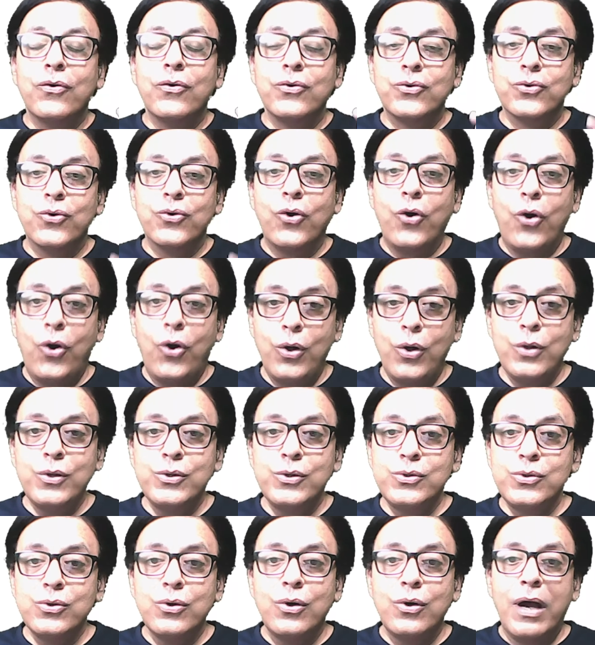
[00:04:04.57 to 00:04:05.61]
to
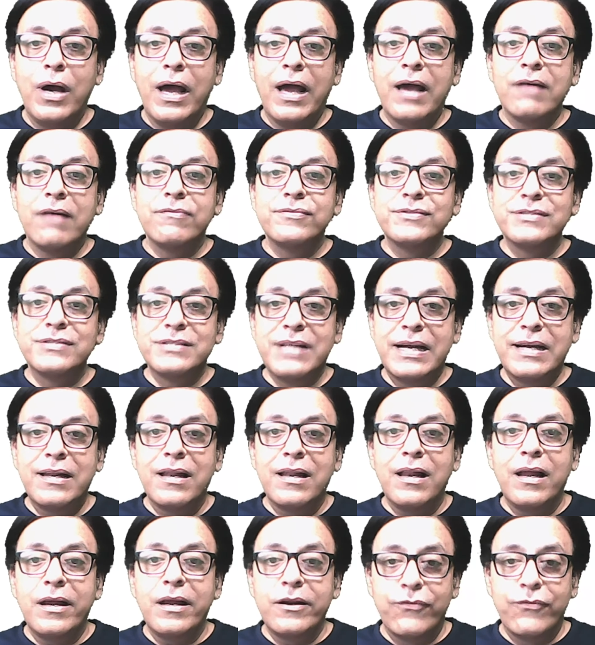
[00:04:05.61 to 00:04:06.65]
also have
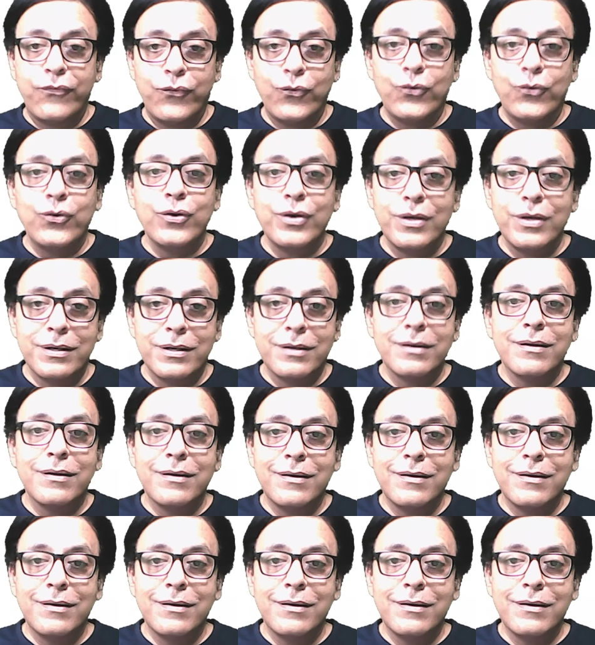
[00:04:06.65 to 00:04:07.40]
satellite phone